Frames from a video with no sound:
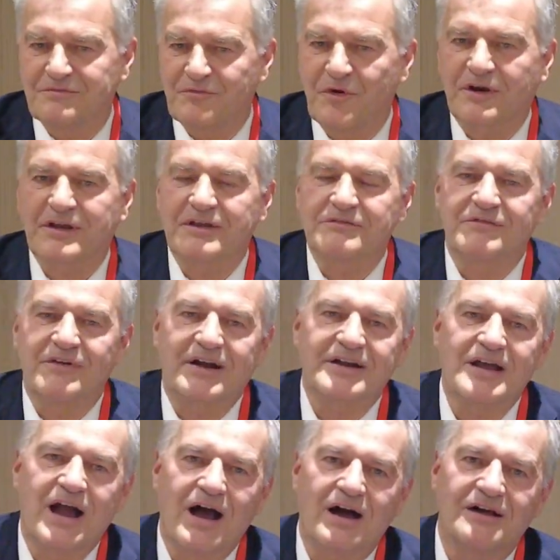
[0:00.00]
working very
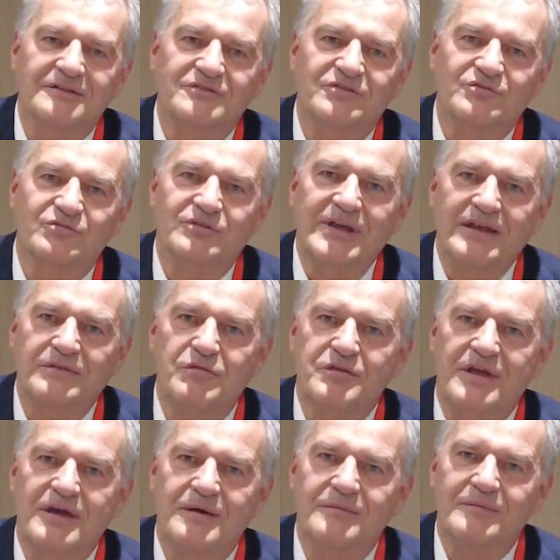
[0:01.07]
hard to get
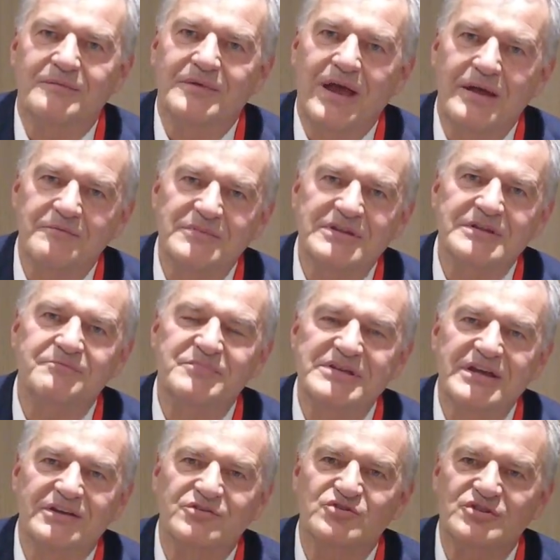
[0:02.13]
their MD,
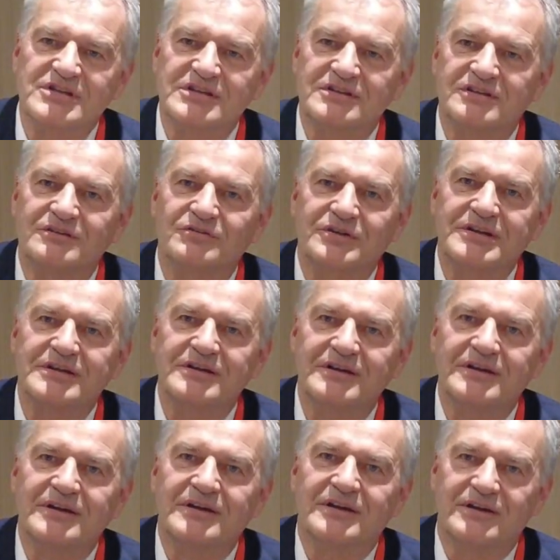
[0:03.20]
PhD degree
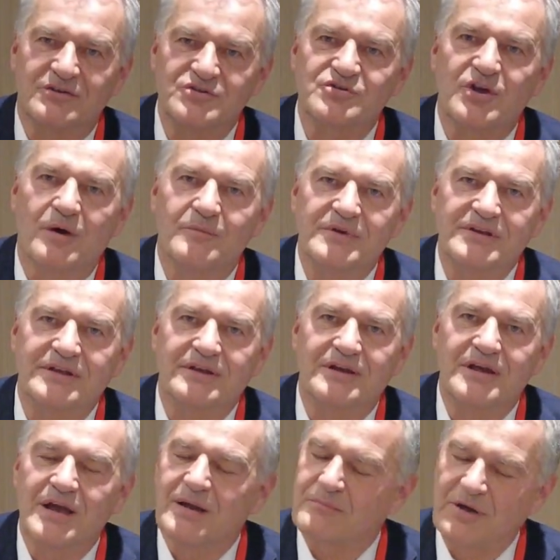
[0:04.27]
in Germany.
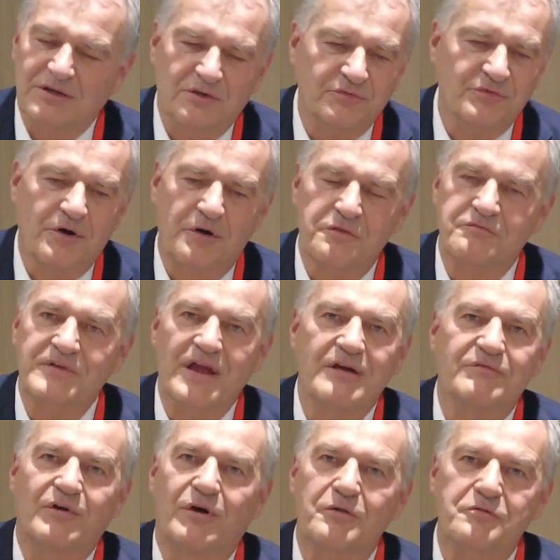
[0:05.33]
But of course, we
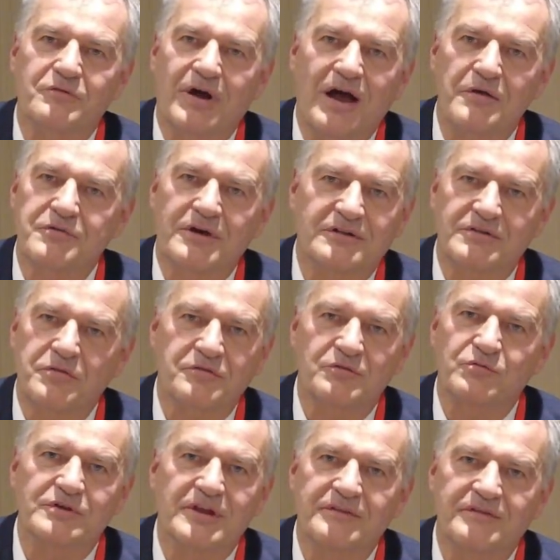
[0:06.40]
have also other
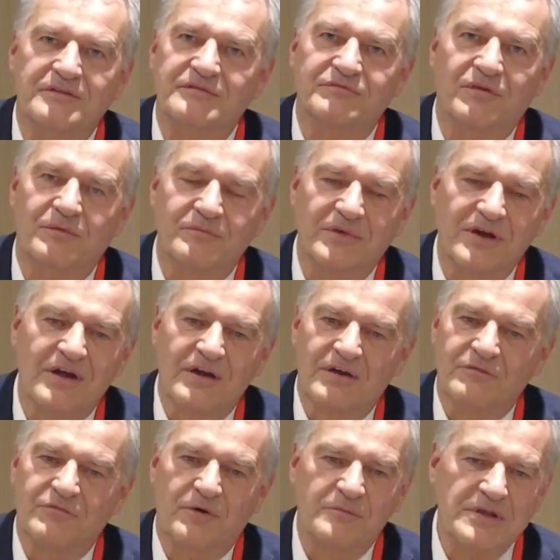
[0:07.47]
students from
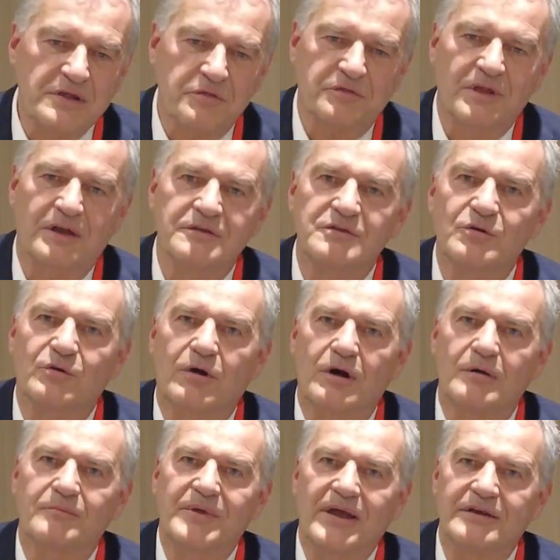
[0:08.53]
Eastern
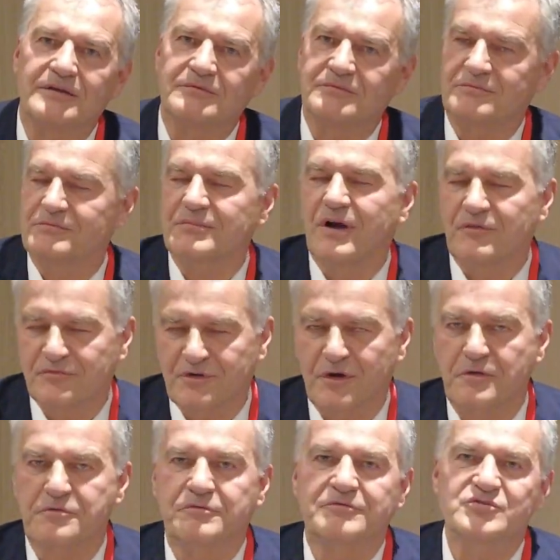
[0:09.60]
Europe and of
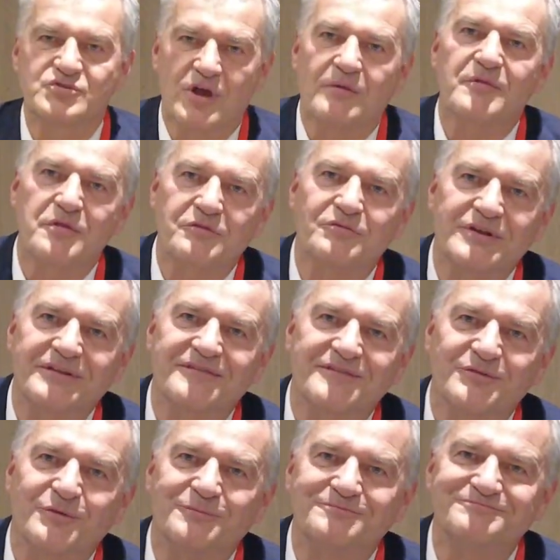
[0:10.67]
course German students
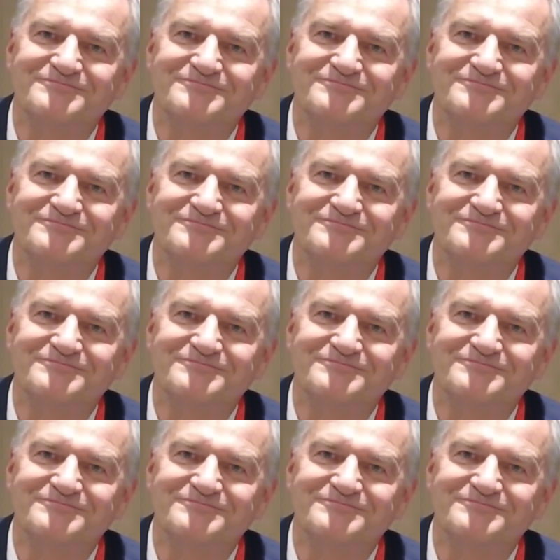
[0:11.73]
too.